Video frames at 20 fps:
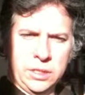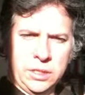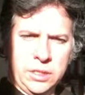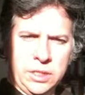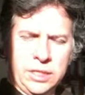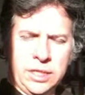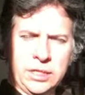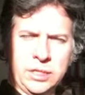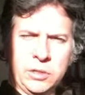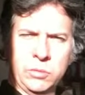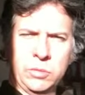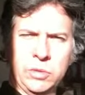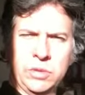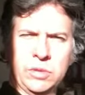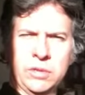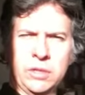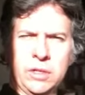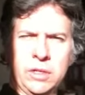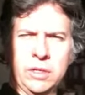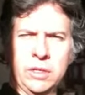connecting with
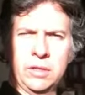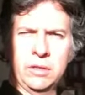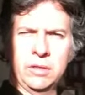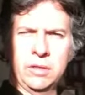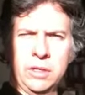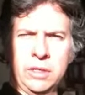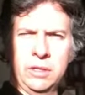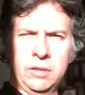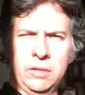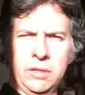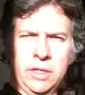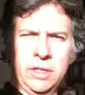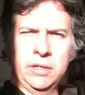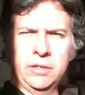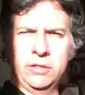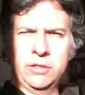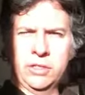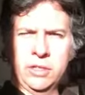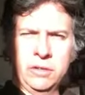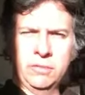the
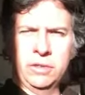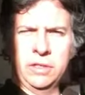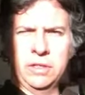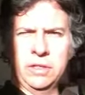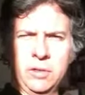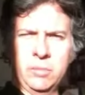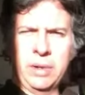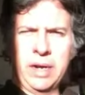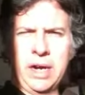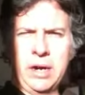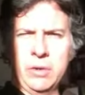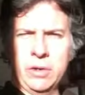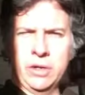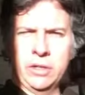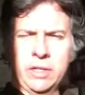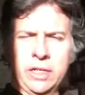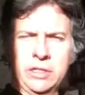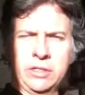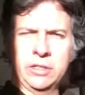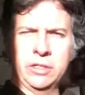inner self and inner power,
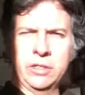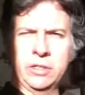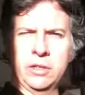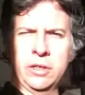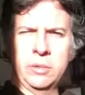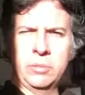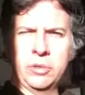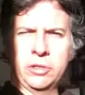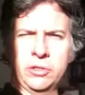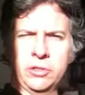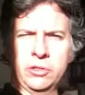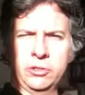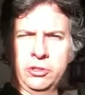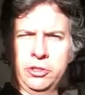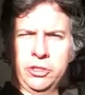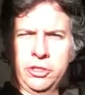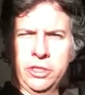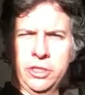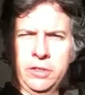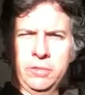and that's a personal
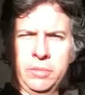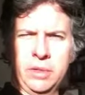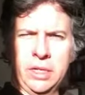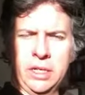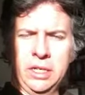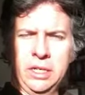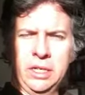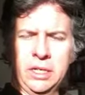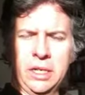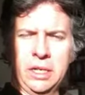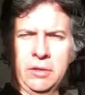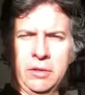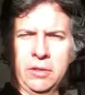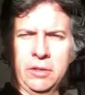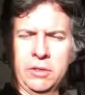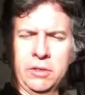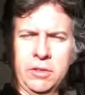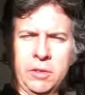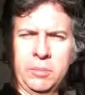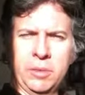journey of mine. And I know
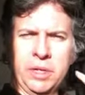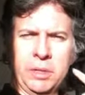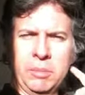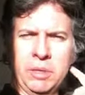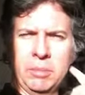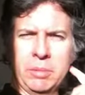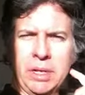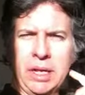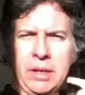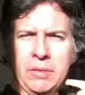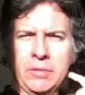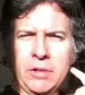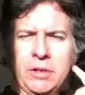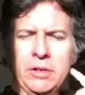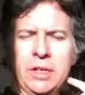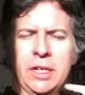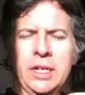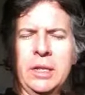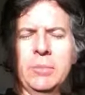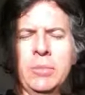that there are many people out there,
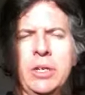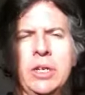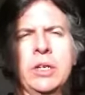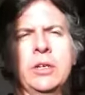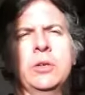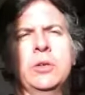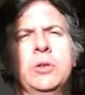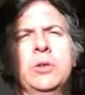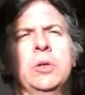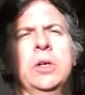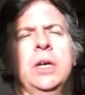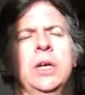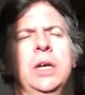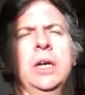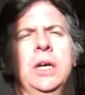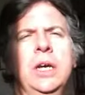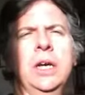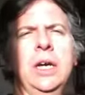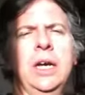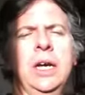and anybody who
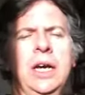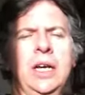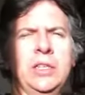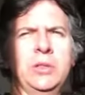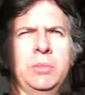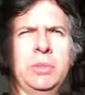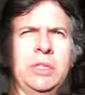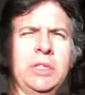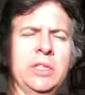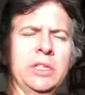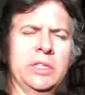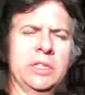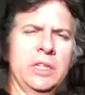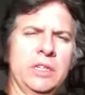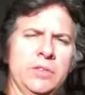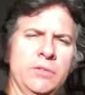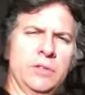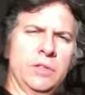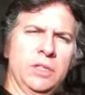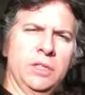has been
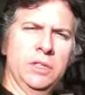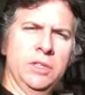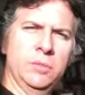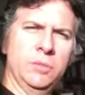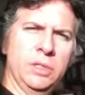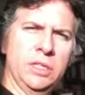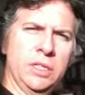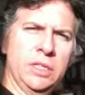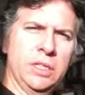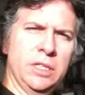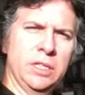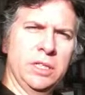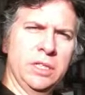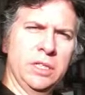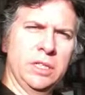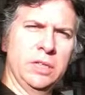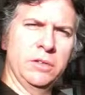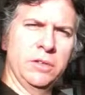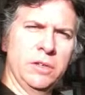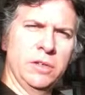successful in their businesses
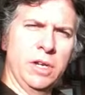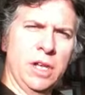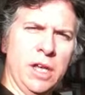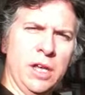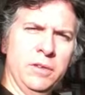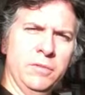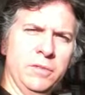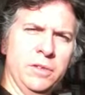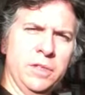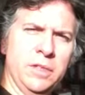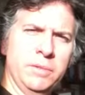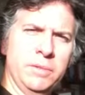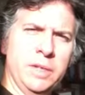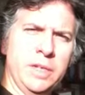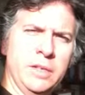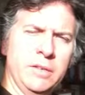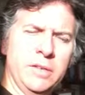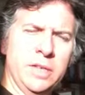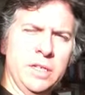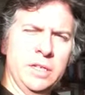and in their life and in
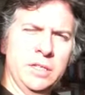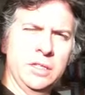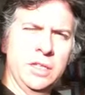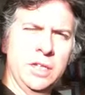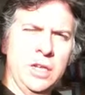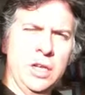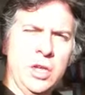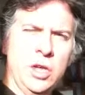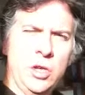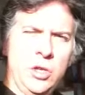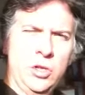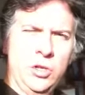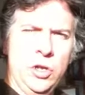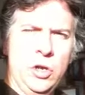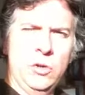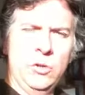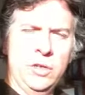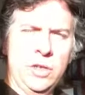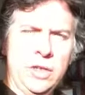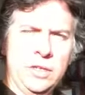many things
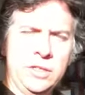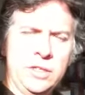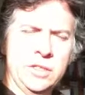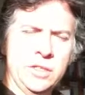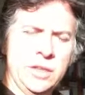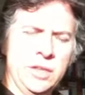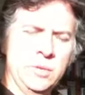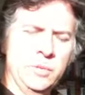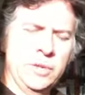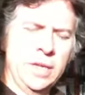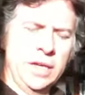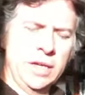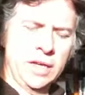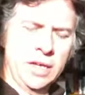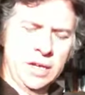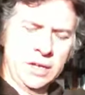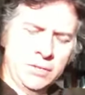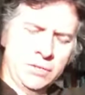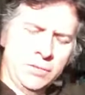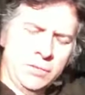know that that
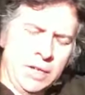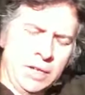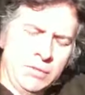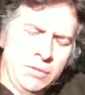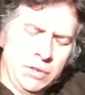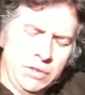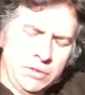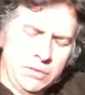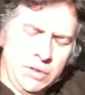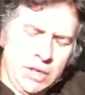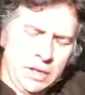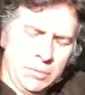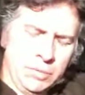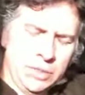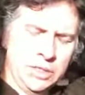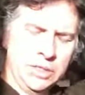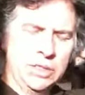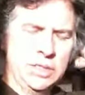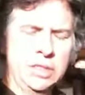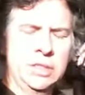kind of level of
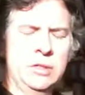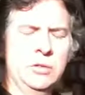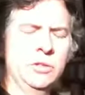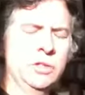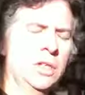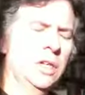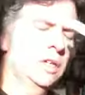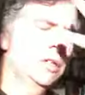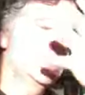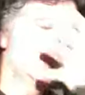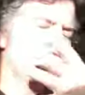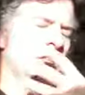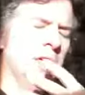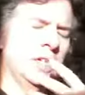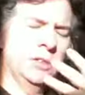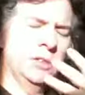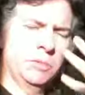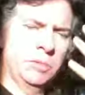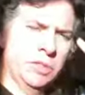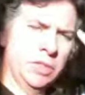development and those kinds of
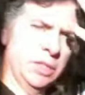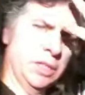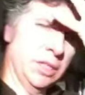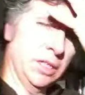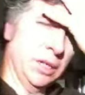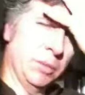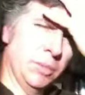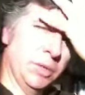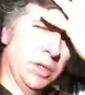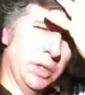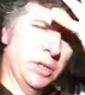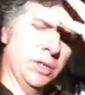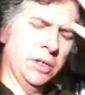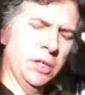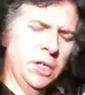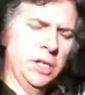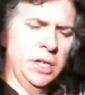things, particularly up here